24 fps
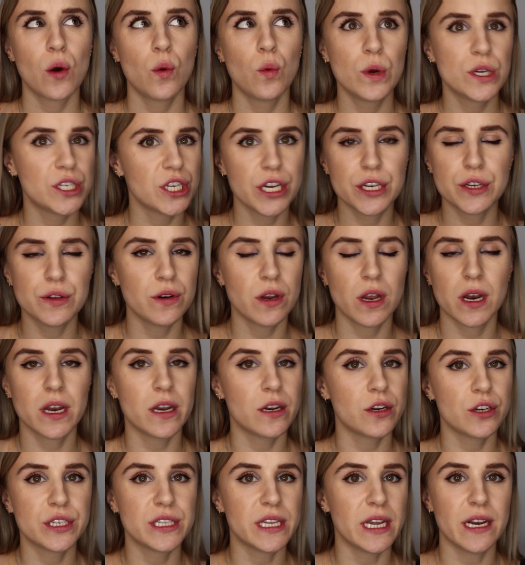which I do not
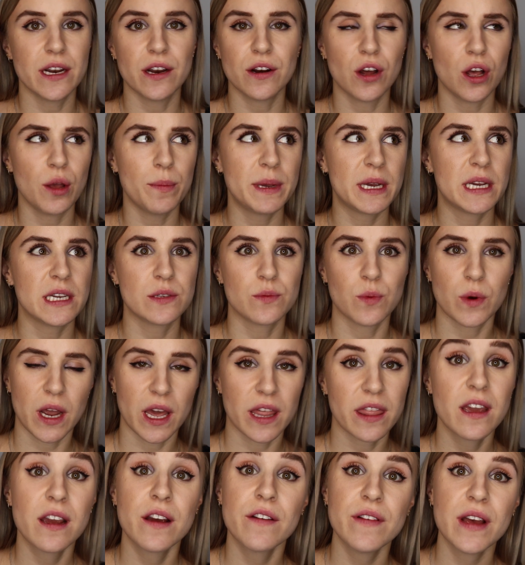understand at all, because when I
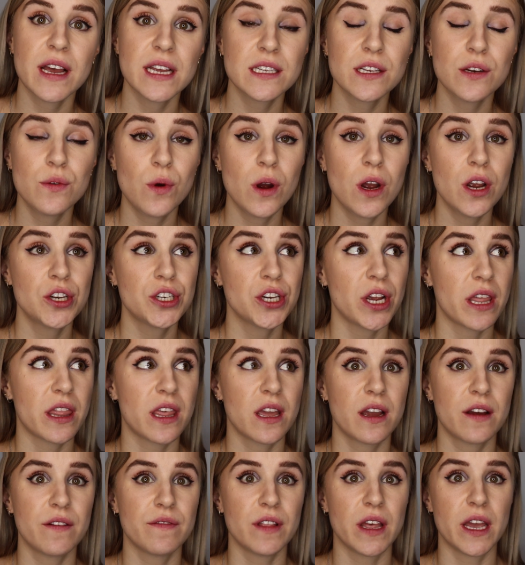think of acid wash, I
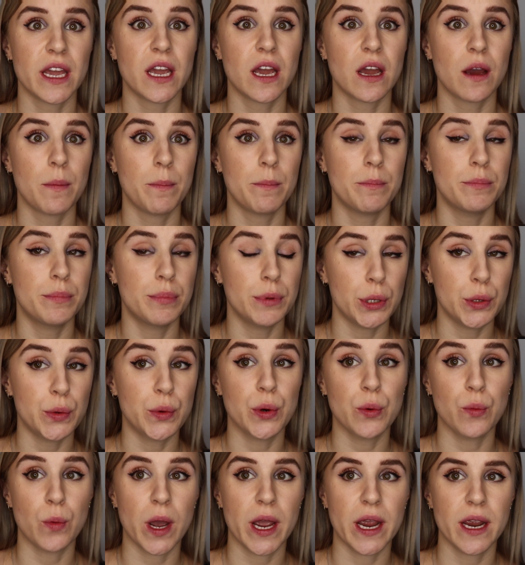think of like blue
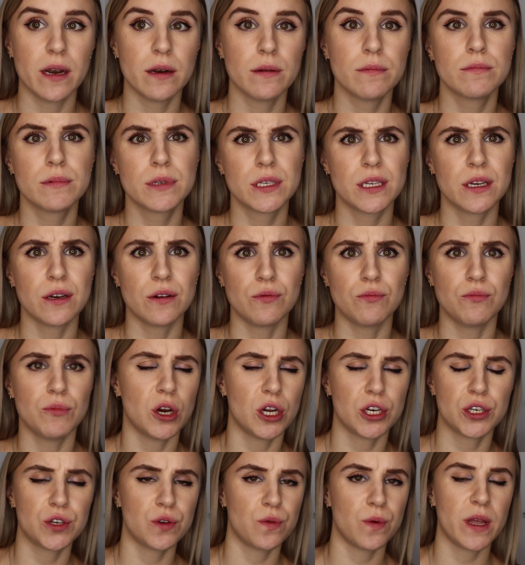and white. So
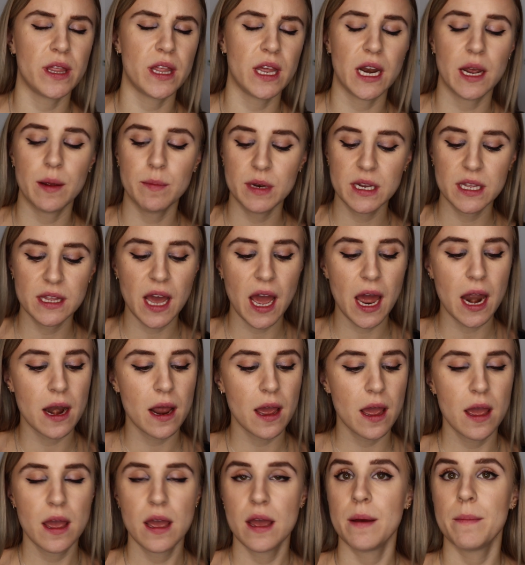not sure why they named it that,
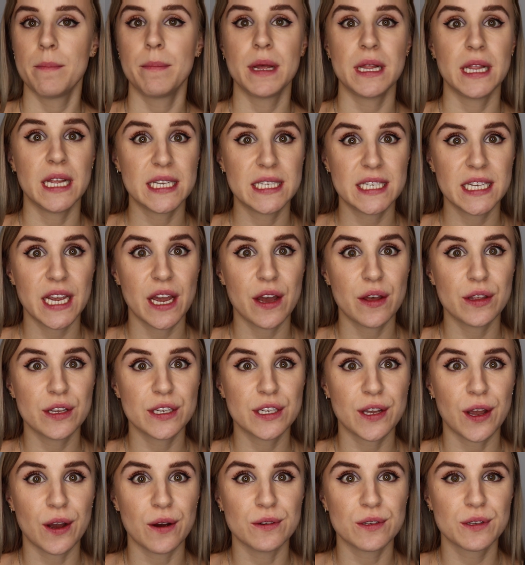but let's see how
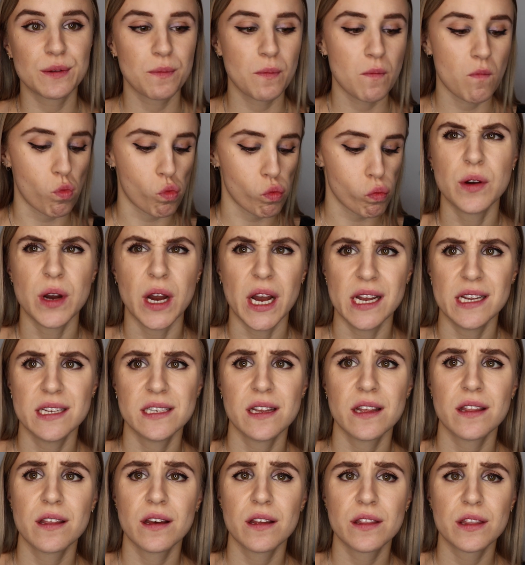this goes. You
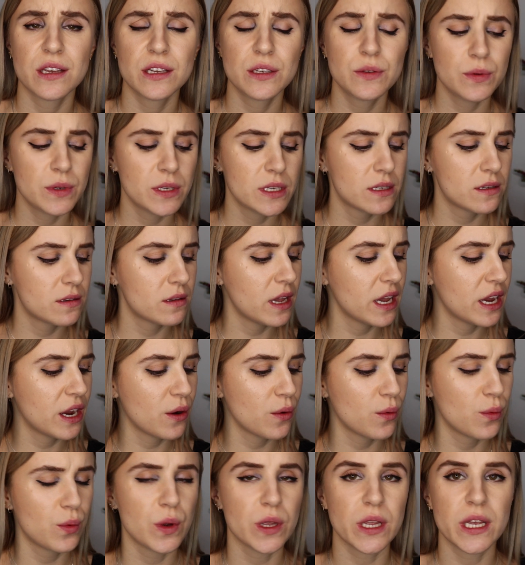guys, I thought this was like
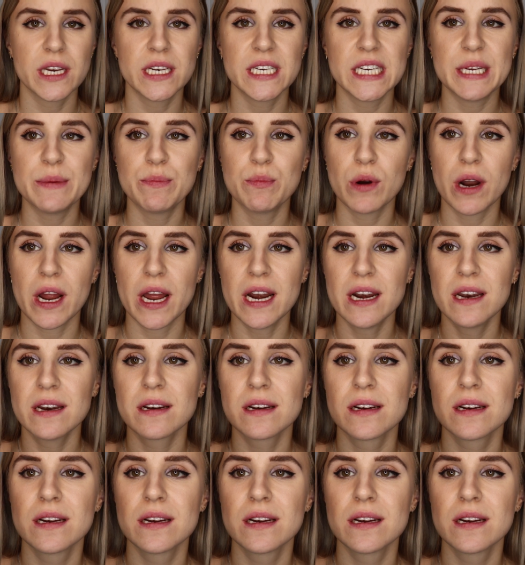a really deep red,